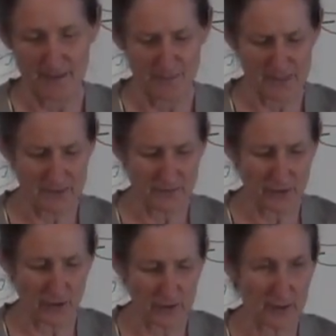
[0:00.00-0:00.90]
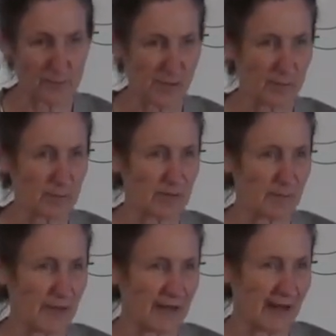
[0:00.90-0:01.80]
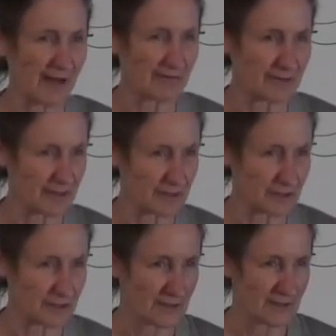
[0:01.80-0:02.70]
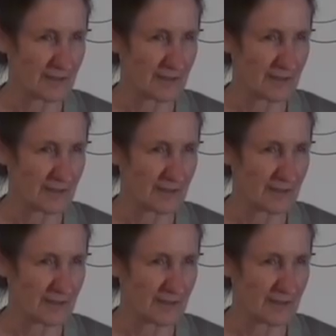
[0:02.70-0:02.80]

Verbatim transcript: must have gone in probably about half an inch.